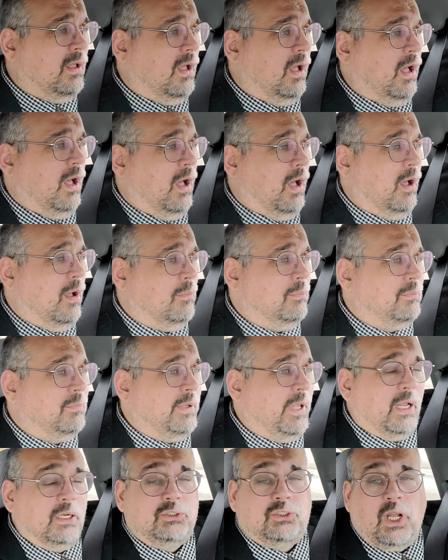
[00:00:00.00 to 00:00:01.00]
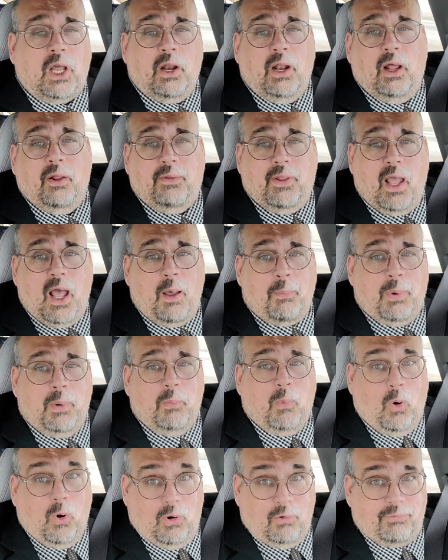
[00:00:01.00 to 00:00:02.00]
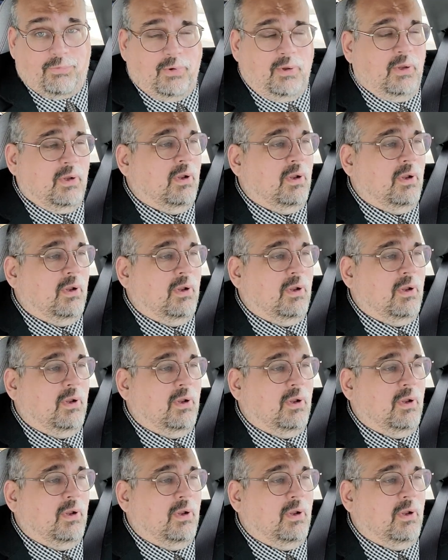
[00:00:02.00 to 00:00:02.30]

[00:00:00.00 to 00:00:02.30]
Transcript: Um, yeah, shout out to Happen Morph.